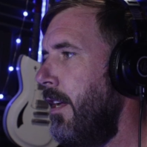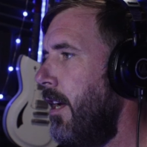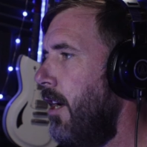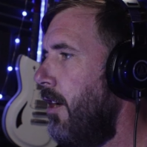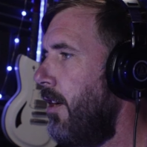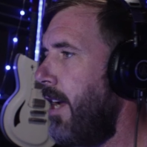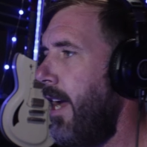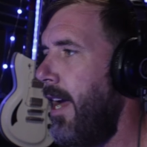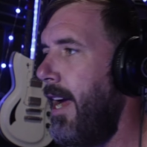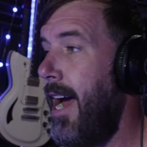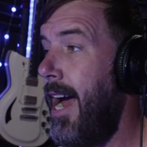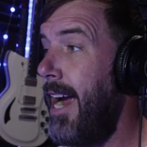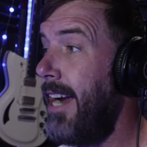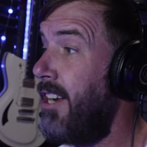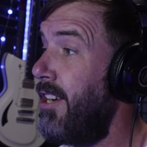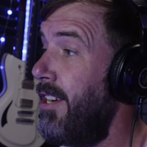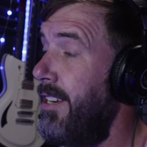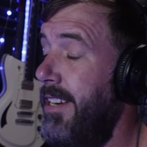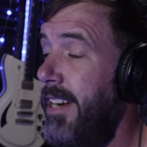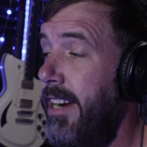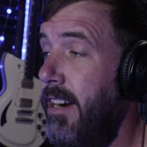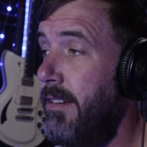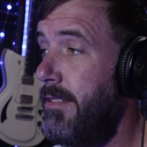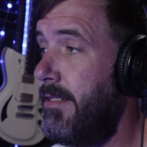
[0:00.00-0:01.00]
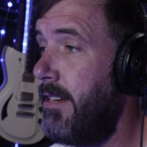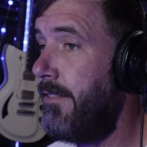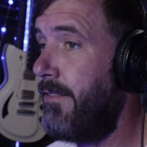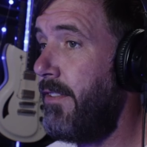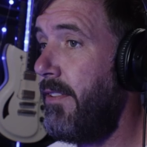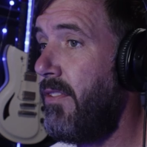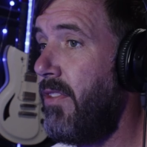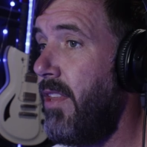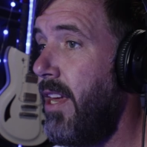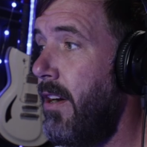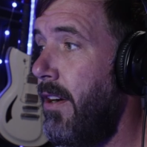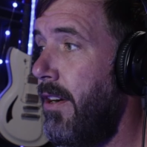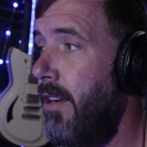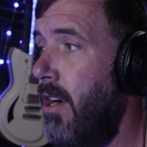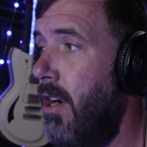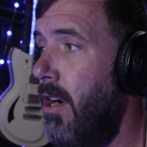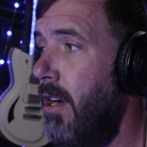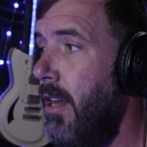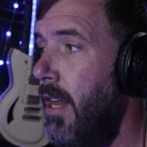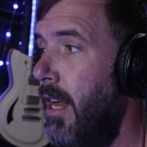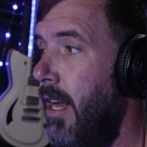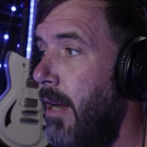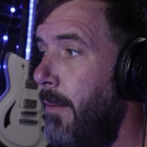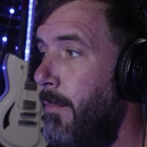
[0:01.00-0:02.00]
Okay, I couldn't hear a difference there at
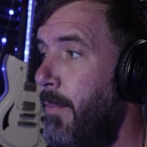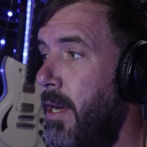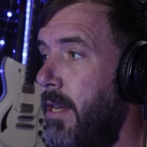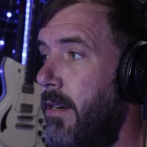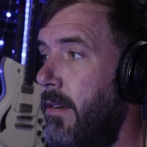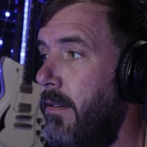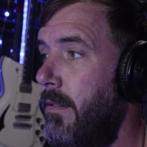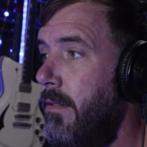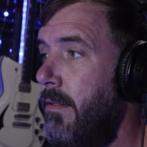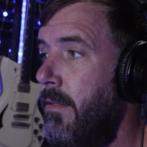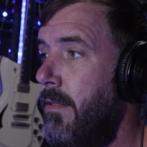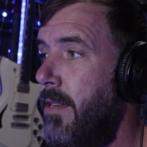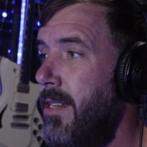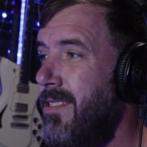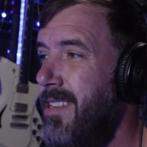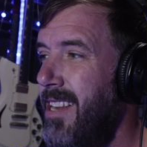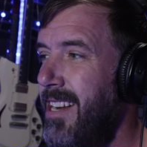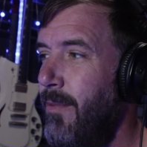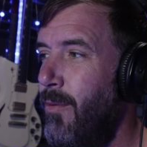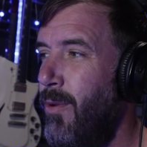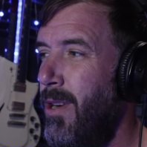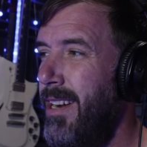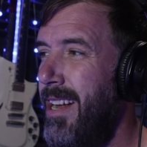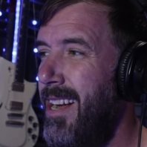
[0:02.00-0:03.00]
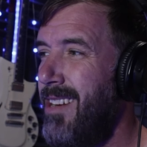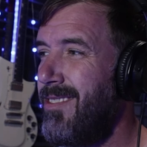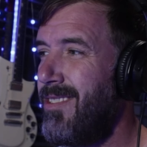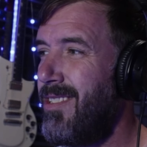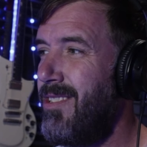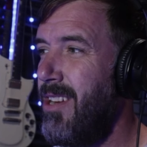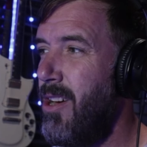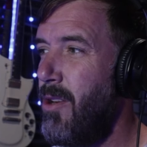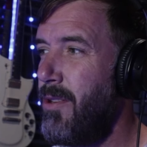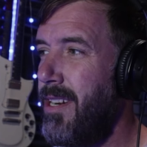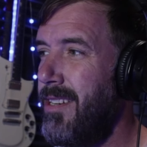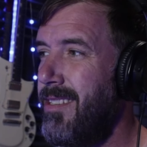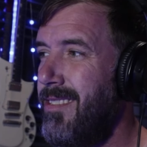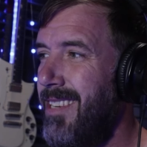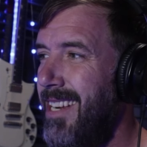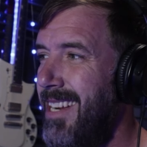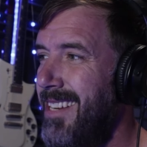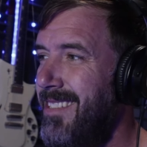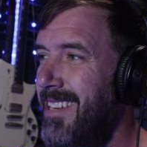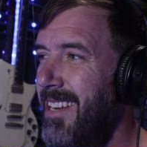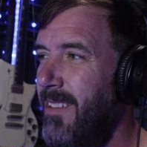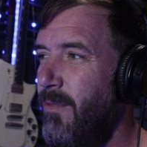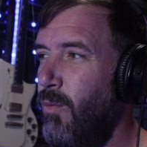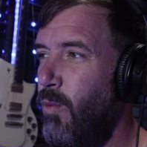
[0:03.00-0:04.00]
all. But does anyone else notice?
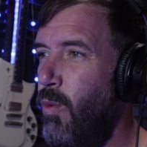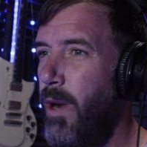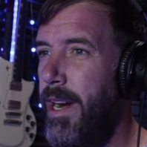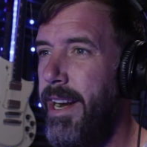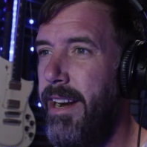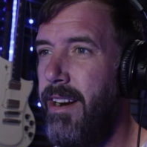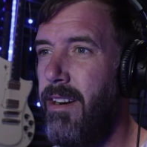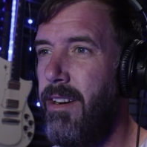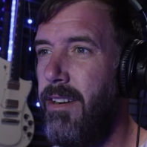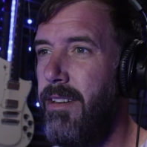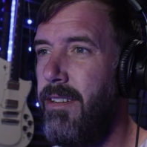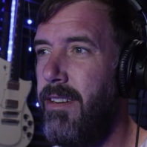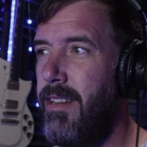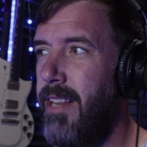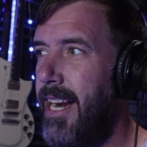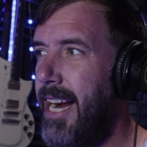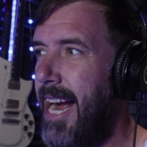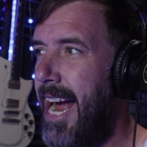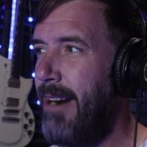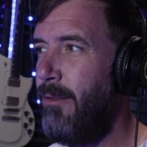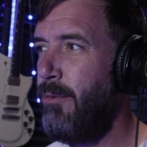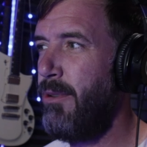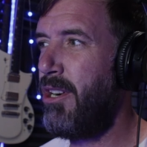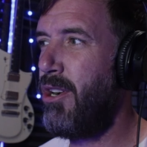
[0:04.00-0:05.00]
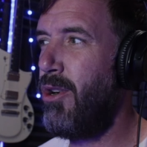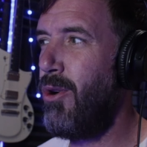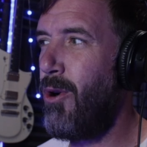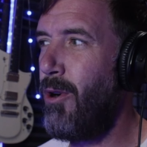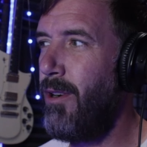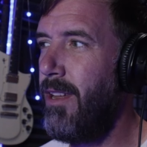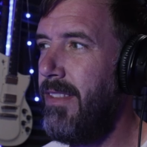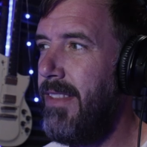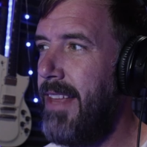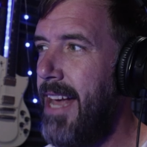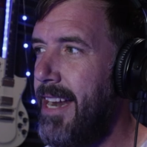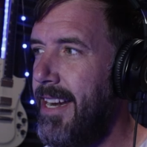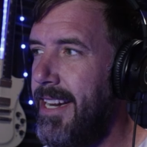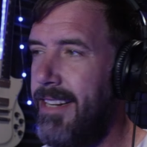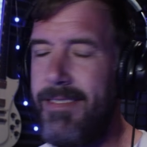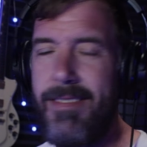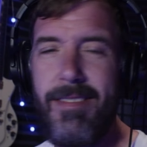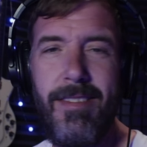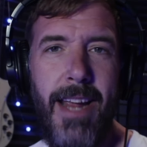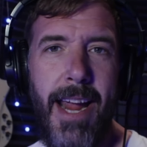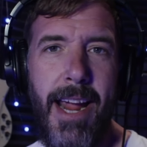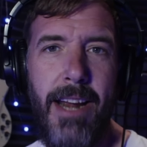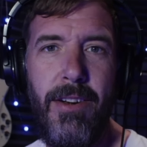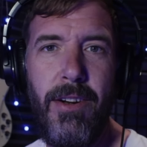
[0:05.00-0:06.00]
Is it weird? Like, I recorded that in
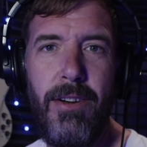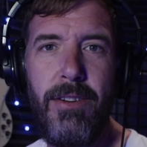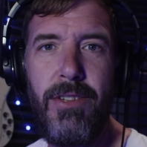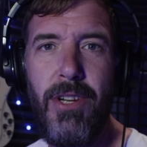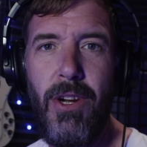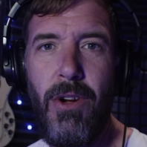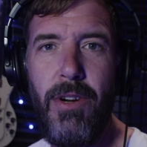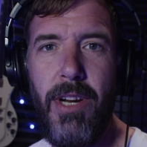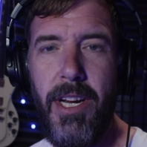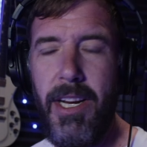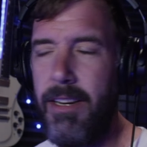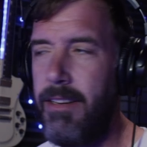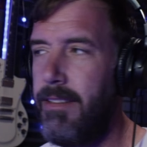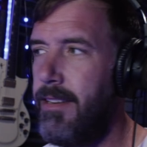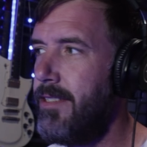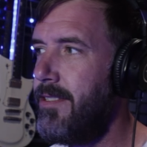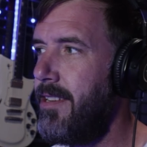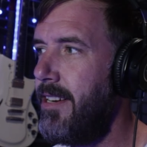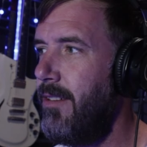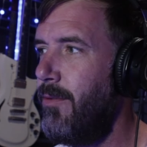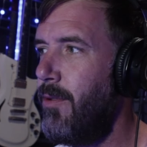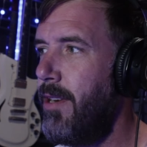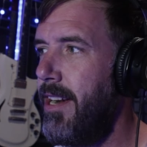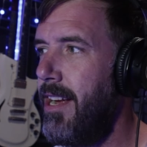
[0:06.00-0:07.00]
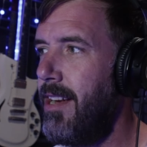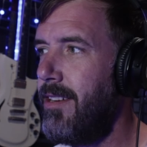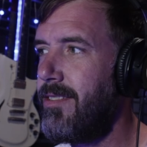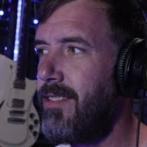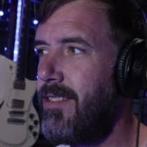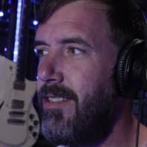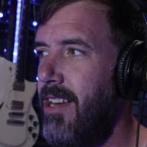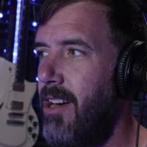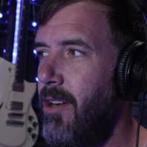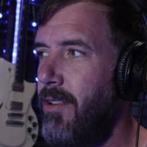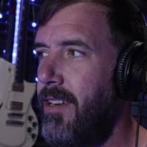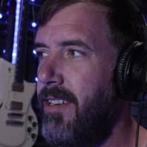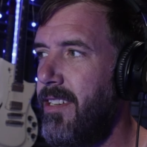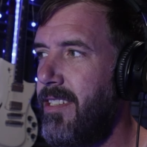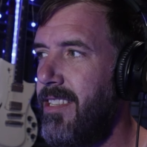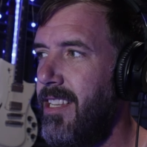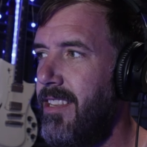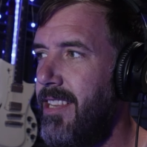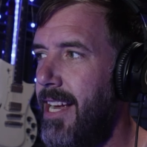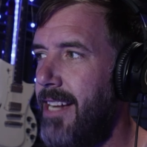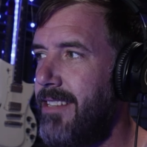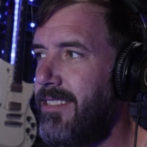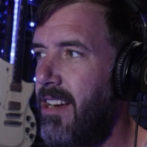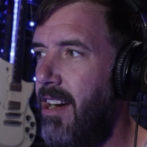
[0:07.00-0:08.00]
standard tuning. Does anyone else notice that
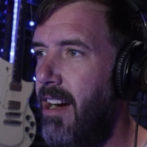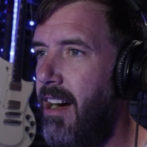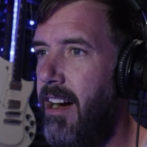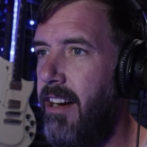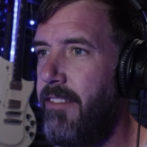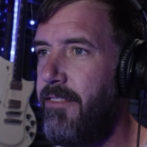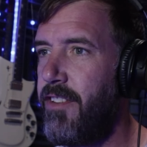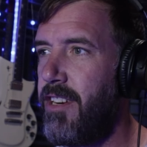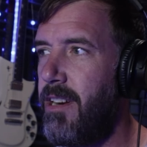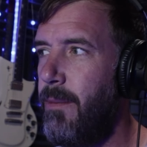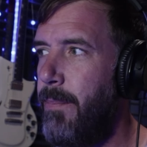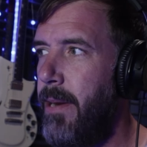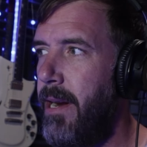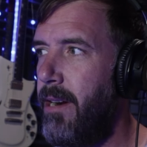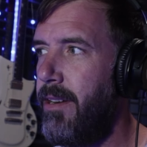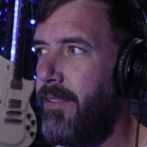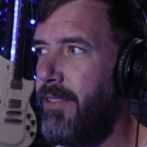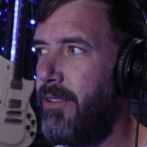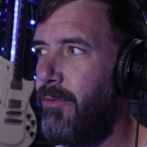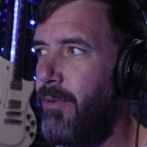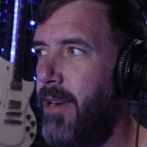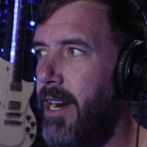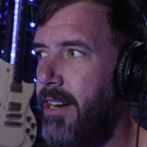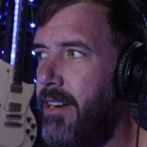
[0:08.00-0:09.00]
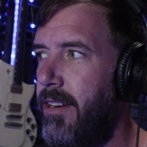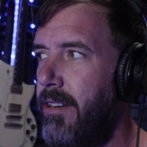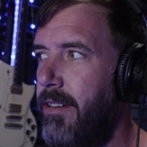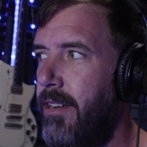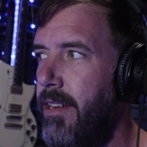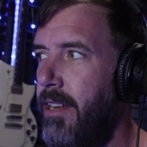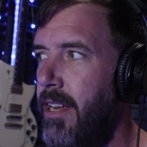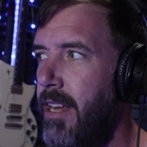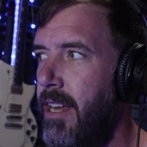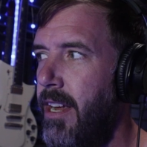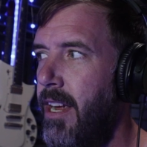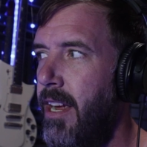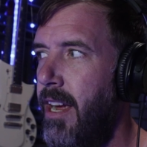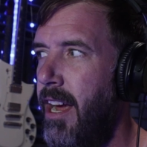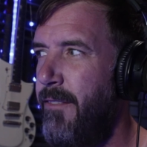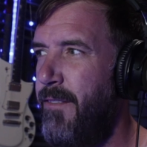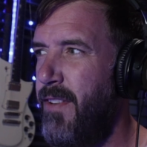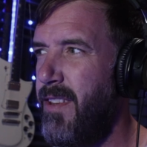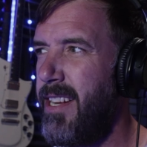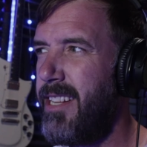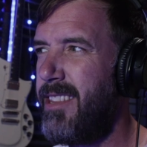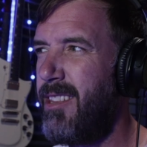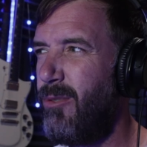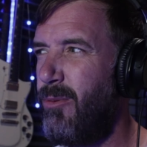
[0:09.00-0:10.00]
that's off compared to the record? I
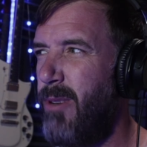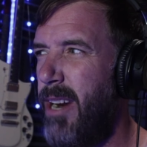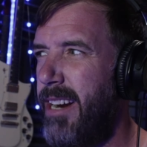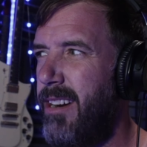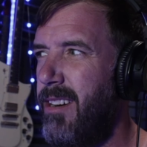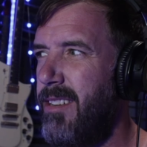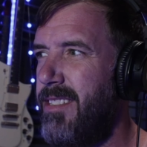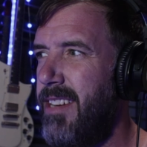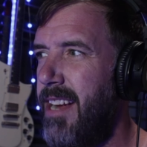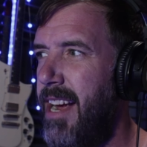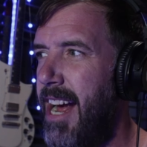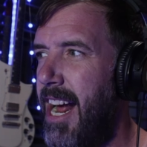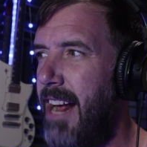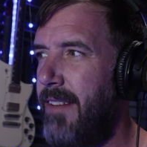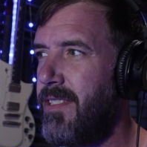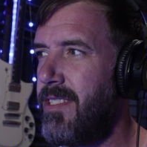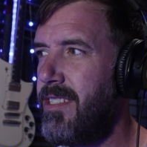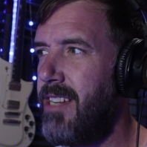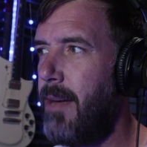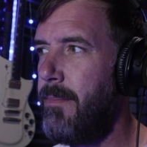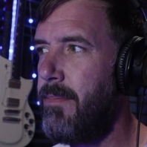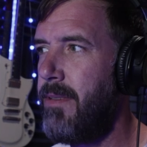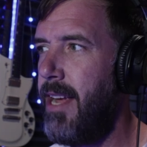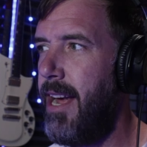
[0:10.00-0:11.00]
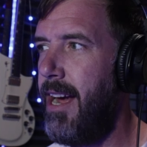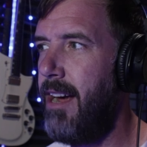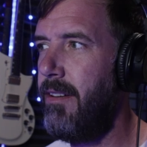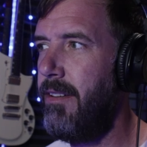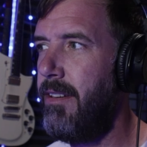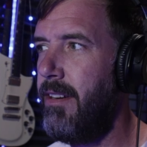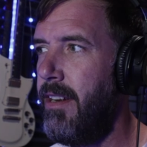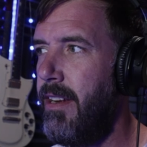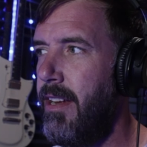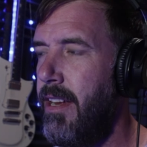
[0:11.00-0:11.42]
feel like the record's a half step down.